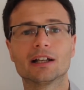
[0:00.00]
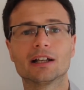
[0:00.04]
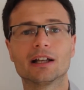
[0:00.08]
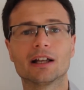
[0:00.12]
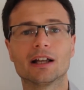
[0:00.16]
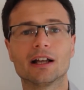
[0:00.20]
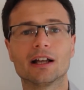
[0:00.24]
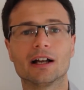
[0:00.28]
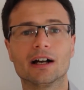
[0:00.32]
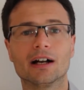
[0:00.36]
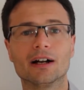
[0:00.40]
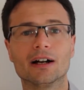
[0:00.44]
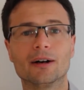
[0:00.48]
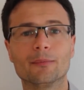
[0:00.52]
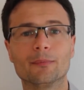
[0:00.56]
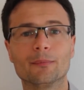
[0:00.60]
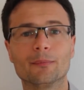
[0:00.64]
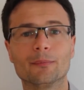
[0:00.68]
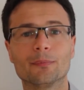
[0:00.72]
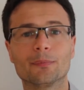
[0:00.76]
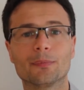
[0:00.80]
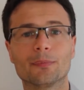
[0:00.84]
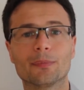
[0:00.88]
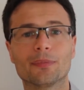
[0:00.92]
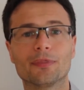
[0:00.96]

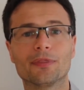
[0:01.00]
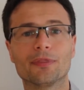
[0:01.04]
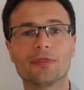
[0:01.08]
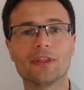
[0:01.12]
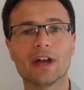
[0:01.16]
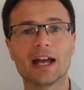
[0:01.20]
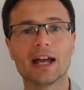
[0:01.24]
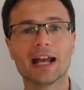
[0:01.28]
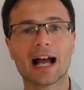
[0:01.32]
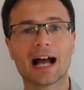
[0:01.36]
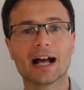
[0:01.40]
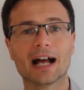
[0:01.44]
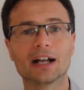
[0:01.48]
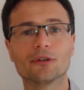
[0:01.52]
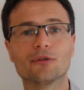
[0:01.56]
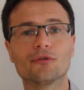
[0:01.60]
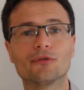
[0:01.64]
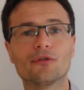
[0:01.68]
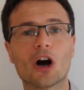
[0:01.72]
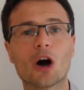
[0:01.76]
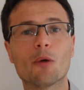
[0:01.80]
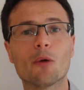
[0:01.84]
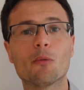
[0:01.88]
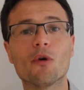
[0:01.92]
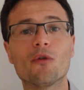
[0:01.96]
they had a
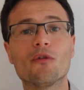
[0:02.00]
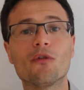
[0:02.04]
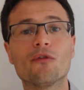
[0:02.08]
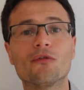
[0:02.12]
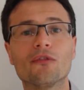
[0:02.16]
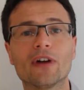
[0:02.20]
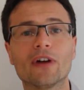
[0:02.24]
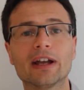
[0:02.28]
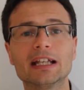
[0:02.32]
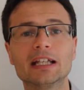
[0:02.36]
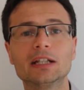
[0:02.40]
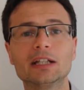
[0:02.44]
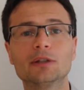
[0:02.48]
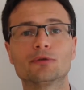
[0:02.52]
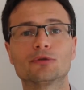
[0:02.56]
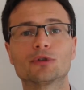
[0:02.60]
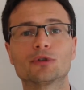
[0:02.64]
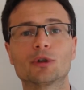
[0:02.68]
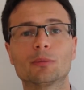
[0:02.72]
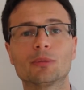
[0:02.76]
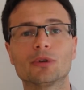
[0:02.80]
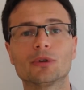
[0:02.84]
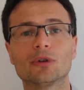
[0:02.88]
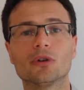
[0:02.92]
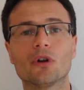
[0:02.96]
far more
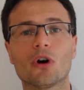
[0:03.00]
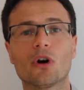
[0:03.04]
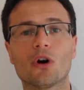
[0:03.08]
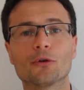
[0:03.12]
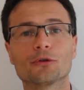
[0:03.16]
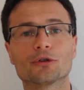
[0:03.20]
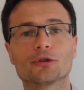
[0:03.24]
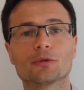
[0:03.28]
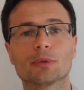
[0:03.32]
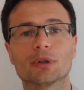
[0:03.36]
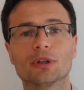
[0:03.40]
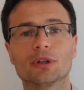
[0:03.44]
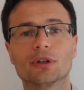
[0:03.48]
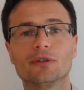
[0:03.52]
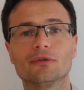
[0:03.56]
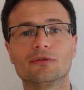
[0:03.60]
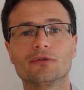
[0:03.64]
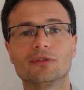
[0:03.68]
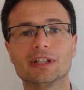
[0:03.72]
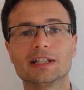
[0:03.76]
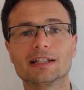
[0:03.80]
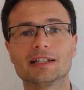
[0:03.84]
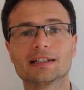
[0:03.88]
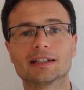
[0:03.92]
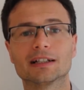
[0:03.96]
favourable entrepreneur
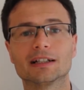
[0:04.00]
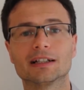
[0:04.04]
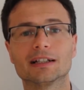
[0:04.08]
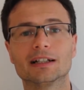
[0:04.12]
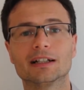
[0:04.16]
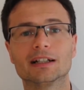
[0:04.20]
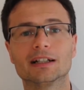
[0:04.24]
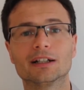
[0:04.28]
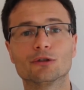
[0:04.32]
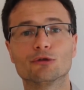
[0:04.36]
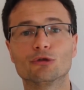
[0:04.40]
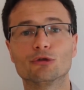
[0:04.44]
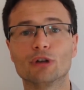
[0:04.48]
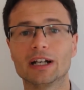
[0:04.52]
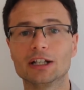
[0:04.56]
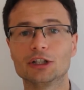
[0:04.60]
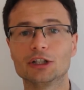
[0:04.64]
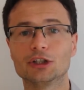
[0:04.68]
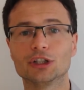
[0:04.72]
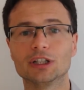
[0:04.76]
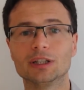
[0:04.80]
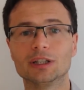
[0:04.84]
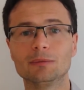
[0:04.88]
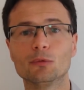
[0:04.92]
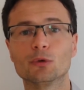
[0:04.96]
visa
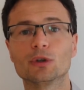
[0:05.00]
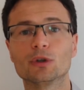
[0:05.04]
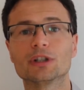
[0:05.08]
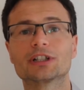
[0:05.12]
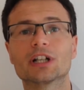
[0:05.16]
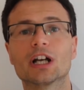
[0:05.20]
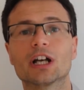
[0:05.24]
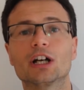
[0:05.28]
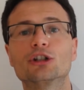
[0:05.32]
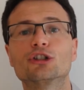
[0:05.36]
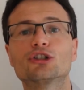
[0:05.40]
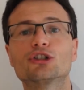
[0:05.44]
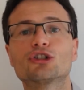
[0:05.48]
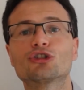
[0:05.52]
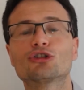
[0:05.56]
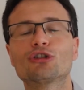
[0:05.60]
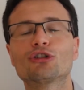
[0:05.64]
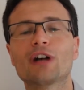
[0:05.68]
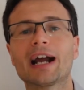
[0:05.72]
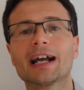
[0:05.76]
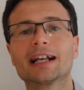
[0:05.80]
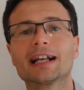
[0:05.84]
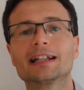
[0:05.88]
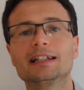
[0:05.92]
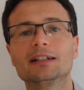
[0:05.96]
regime, which
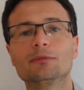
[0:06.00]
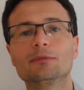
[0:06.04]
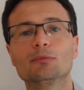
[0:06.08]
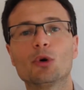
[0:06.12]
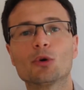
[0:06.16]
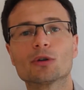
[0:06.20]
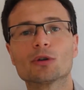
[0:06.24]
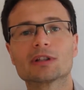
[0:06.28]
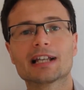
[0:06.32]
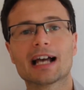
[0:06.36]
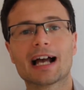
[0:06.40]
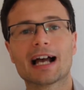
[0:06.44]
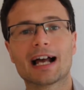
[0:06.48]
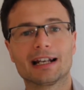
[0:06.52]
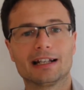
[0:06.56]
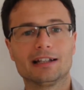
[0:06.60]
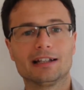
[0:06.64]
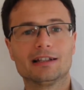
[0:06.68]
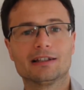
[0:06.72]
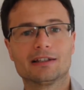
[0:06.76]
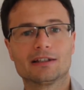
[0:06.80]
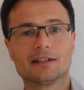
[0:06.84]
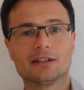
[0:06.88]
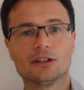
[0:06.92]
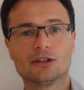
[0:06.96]
attracted more
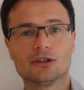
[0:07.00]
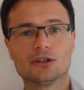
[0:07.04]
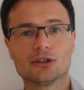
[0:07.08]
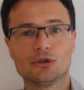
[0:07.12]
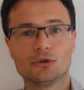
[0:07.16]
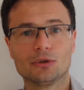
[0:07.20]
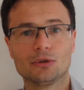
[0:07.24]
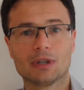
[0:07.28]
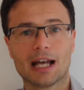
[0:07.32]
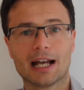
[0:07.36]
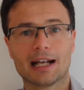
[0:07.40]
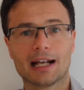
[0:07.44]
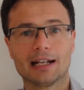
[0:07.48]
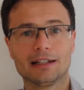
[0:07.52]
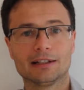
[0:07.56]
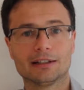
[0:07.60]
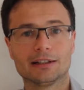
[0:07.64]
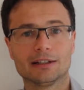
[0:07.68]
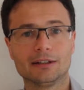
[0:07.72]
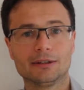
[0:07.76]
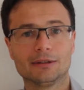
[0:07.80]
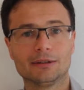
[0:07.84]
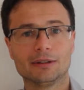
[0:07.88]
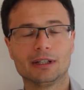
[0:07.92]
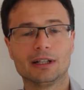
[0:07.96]
talent to
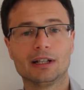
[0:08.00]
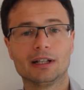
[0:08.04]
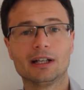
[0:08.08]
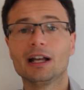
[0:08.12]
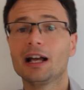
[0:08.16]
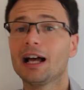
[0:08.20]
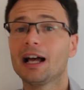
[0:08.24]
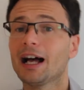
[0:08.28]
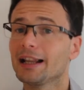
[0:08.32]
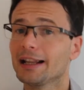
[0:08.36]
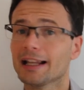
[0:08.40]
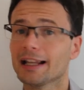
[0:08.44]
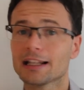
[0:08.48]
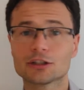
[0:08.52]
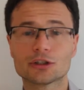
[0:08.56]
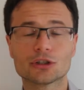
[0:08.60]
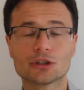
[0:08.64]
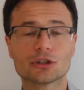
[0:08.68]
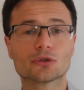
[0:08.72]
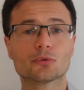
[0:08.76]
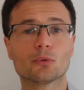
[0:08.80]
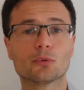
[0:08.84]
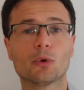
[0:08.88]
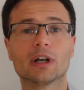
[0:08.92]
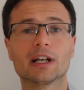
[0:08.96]
Canada. And that's
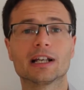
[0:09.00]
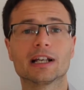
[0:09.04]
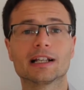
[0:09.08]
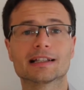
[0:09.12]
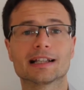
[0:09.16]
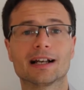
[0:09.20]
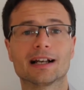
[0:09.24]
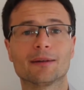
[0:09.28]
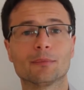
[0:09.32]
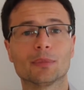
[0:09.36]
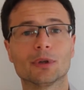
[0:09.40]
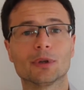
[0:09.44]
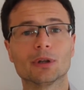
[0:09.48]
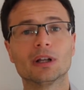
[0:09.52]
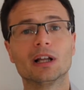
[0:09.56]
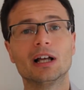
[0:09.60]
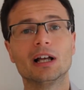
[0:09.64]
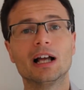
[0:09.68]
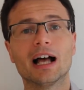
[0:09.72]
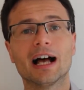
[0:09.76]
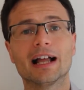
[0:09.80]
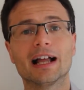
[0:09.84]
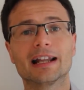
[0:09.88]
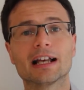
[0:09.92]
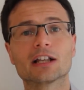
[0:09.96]
just one example,
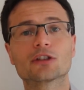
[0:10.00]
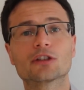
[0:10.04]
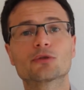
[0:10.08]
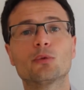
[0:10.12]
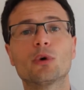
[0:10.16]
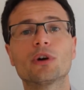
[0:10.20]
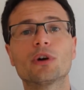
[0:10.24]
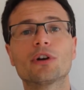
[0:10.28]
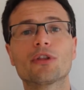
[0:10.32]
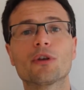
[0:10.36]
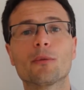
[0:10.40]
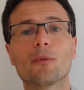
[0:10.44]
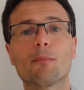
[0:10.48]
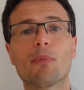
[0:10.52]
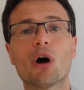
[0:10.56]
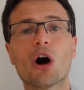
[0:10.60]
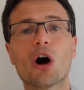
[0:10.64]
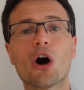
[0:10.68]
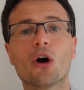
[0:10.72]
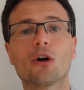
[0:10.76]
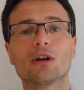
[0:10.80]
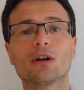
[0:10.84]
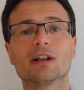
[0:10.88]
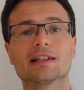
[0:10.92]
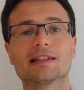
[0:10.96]
and that's one of the
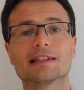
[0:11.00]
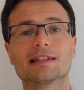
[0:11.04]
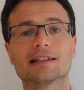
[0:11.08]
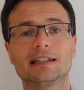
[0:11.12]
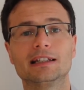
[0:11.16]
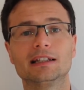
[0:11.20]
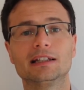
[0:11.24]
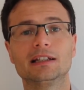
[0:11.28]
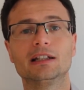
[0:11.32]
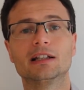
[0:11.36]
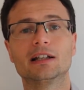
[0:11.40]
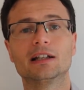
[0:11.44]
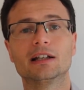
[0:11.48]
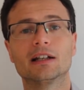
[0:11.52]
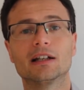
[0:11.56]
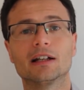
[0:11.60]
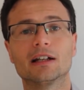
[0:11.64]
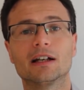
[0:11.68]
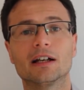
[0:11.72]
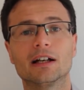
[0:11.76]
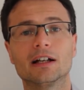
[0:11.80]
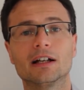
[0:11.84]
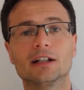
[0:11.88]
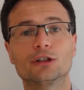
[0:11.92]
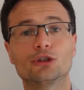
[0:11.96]
policy
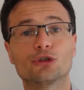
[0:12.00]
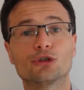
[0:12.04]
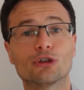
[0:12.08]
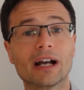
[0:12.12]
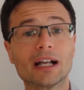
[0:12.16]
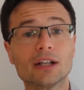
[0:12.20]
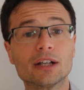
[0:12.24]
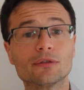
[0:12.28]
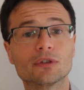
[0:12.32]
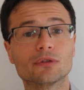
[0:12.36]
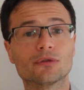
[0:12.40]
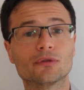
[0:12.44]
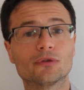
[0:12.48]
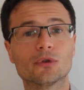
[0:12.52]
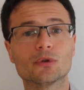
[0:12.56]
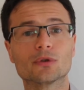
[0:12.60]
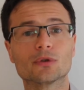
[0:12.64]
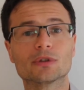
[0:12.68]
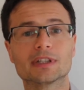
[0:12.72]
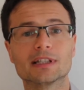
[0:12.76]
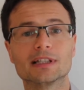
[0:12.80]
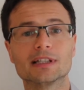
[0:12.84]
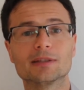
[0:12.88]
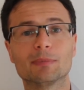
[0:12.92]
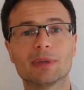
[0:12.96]
driving
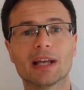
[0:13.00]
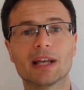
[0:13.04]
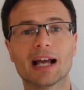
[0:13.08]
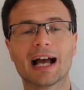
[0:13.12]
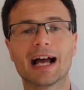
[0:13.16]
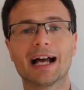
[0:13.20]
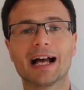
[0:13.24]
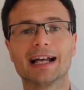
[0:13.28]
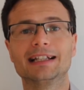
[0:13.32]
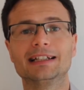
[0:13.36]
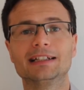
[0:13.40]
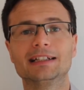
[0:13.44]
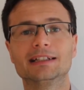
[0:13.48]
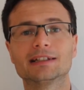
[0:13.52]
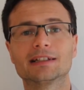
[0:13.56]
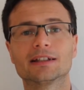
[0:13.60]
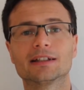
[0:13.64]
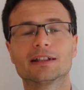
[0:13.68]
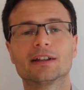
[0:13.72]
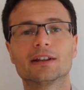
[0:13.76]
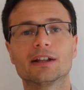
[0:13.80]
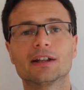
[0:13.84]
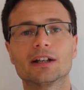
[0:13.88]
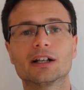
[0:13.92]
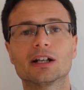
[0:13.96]
forces behind
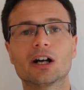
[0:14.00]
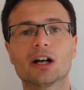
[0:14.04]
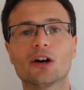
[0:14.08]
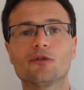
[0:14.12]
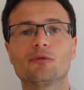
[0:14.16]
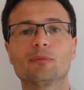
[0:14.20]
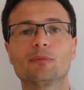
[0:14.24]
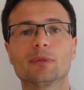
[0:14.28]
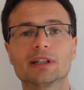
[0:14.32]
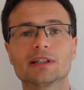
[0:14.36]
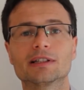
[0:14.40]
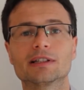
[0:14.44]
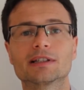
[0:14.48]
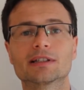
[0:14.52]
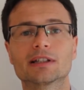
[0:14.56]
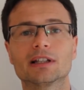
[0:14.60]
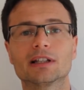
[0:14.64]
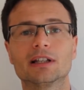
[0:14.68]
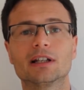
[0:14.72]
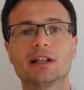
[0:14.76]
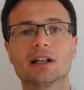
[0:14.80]
the government